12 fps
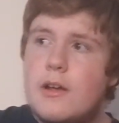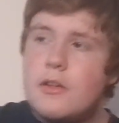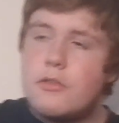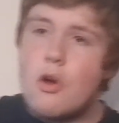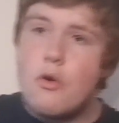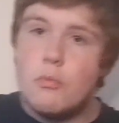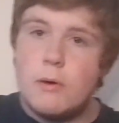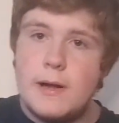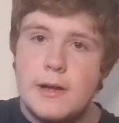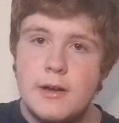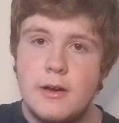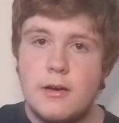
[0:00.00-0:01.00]
So,
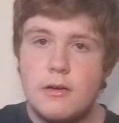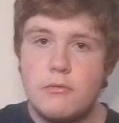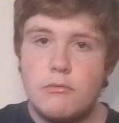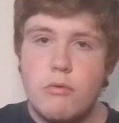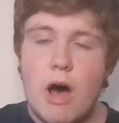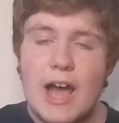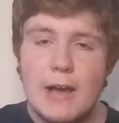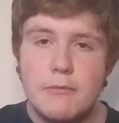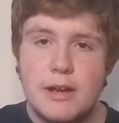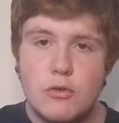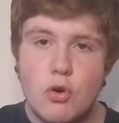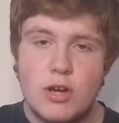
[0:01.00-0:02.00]
why are
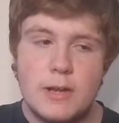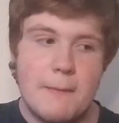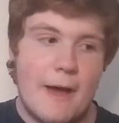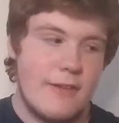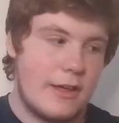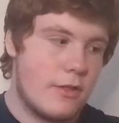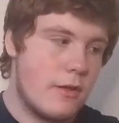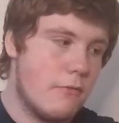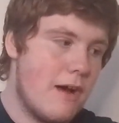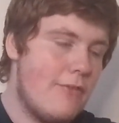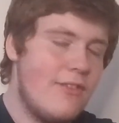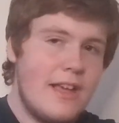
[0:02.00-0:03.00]
we talking about this?
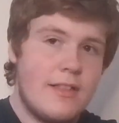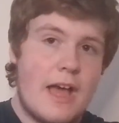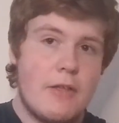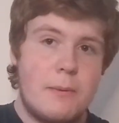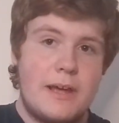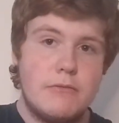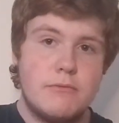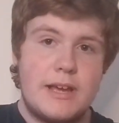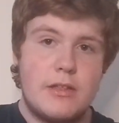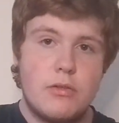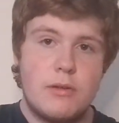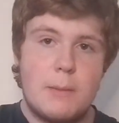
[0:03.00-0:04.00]
Well, this has
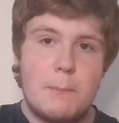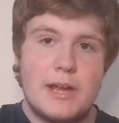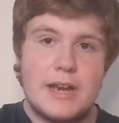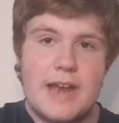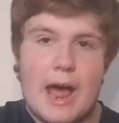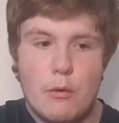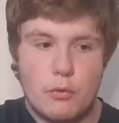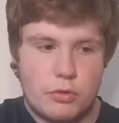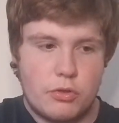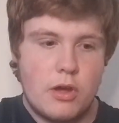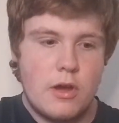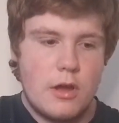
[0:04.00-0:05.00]
recently been
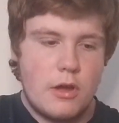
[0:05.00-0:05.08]
announced.